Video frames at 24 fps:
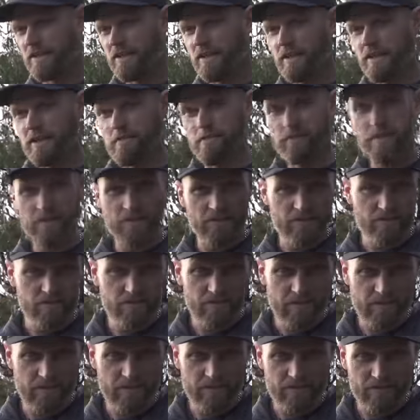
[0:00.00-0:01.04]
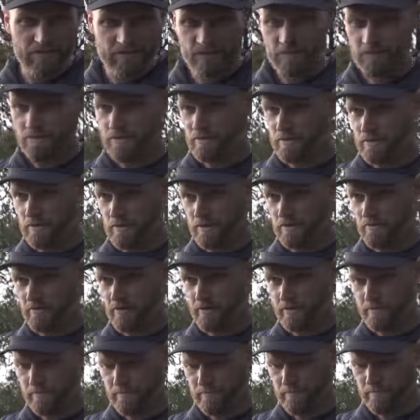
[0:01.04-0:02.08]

It appears we have a technical error.